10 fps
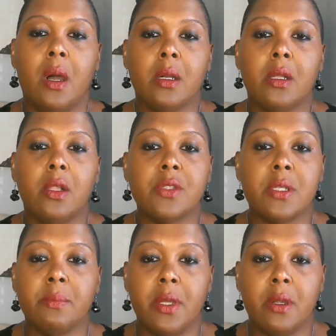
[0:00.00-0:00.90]

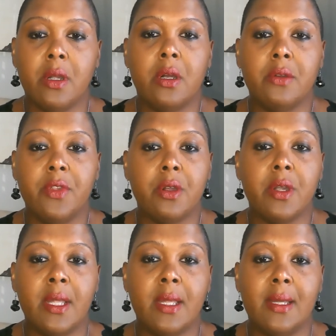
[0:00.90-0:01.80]
closing period of
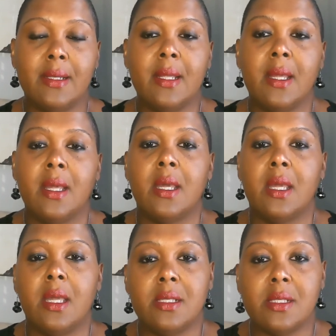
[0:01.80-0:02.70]
year end
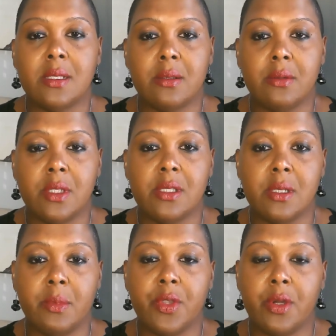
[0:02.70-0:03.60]
is
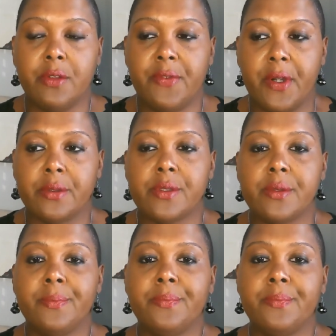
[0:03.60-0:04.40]
December 31st.